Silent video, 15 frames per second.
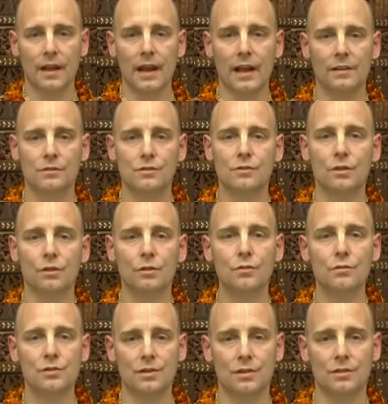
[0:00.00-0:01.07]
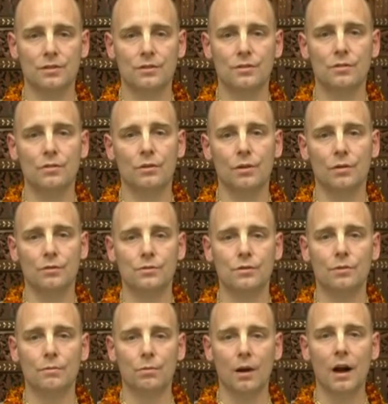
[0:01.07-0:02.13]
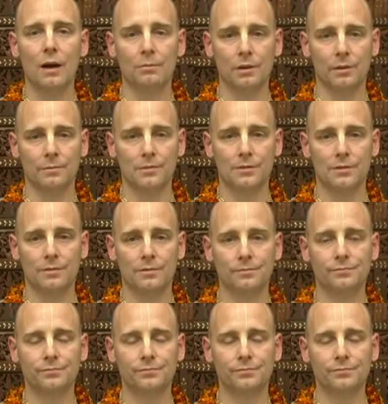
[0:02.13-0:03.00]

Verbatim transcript: and solutions to those problems.